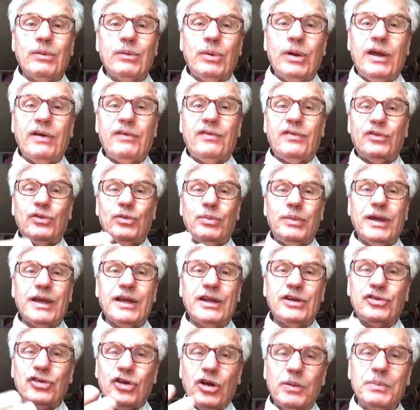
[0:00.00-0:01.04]
we have to make
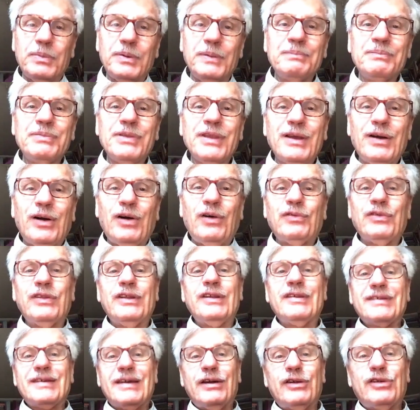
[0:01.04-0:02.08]
a job of
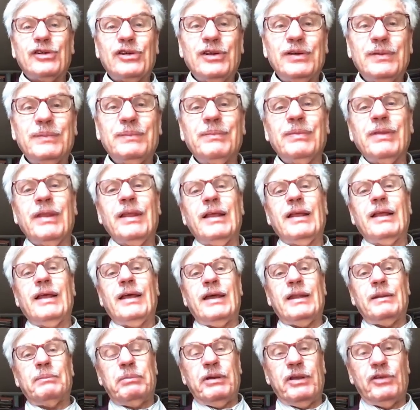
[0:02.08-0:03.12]
discussion
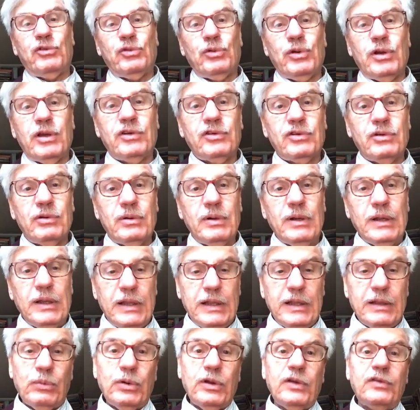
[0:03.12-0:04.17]
and persuasion
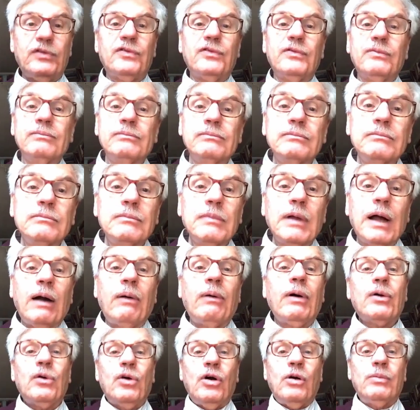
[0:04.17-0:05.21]
with
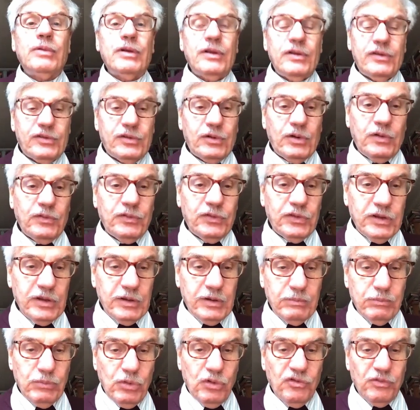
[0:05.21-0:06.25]
our comrades of the
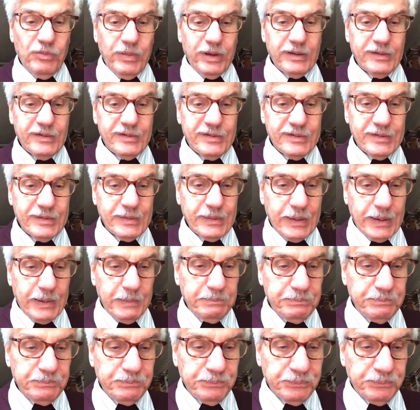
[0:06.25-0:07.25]
movements. Yeah?